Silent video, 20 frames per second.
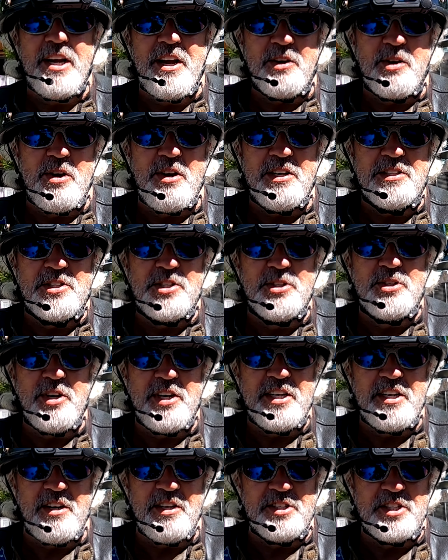I
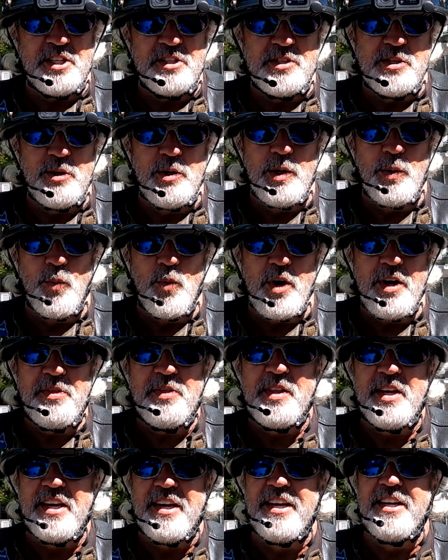concentrate on just doing
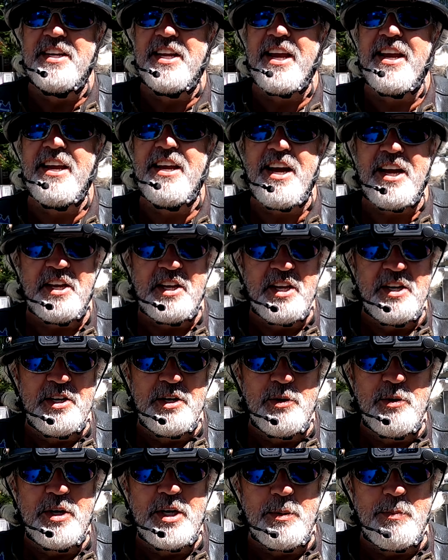one thing a day, I can
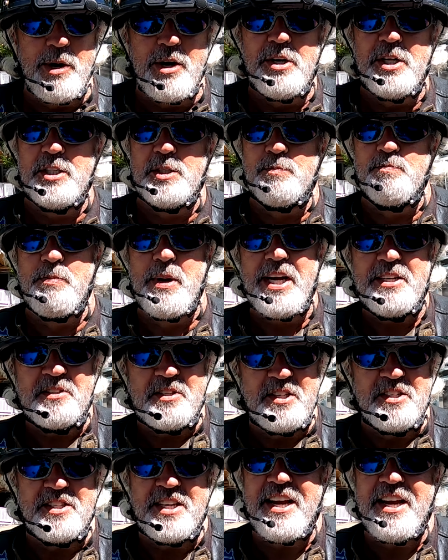do it about as best as